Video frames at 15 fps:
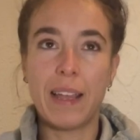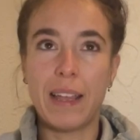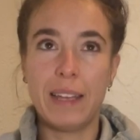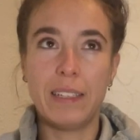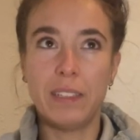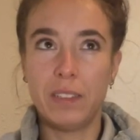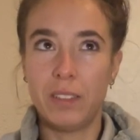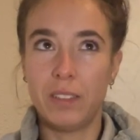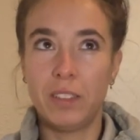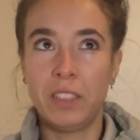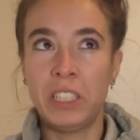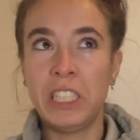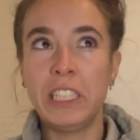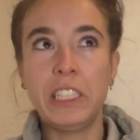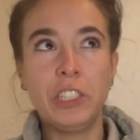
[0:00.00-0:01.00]
at a
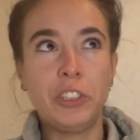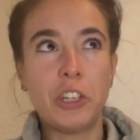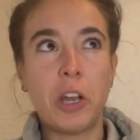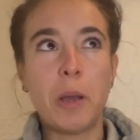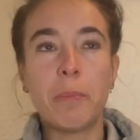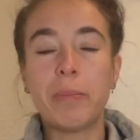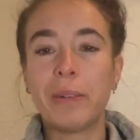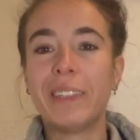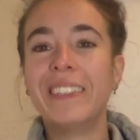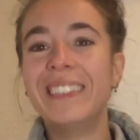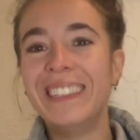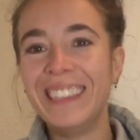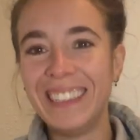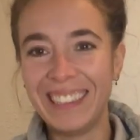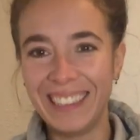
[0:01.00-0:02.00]
shitty job
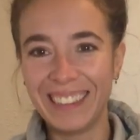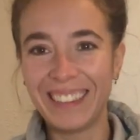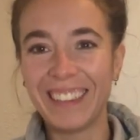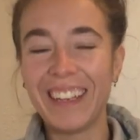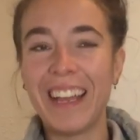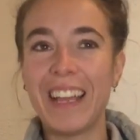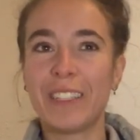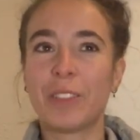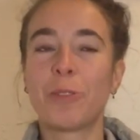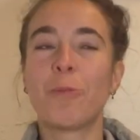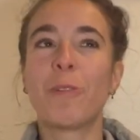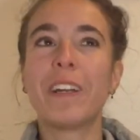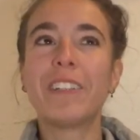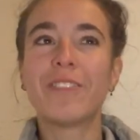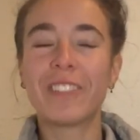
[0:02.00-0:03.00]
here as a
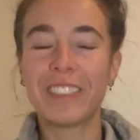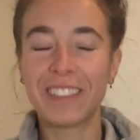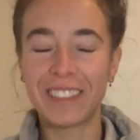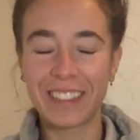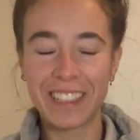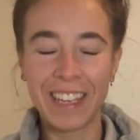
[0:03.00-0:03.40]
waitress,